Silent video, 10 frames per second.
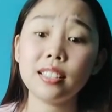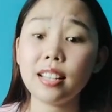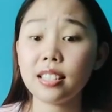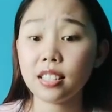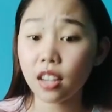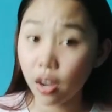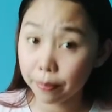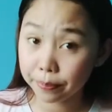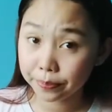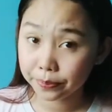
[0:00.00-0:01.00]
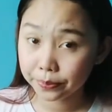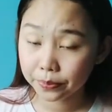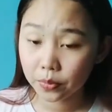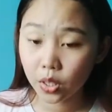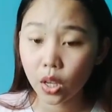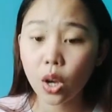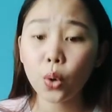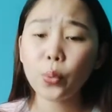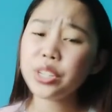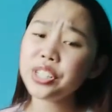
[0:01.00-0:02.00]
and menus get an
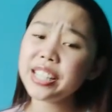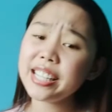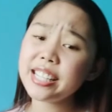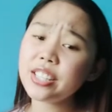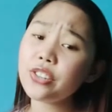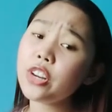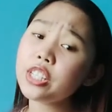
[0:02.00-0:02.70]
overhaul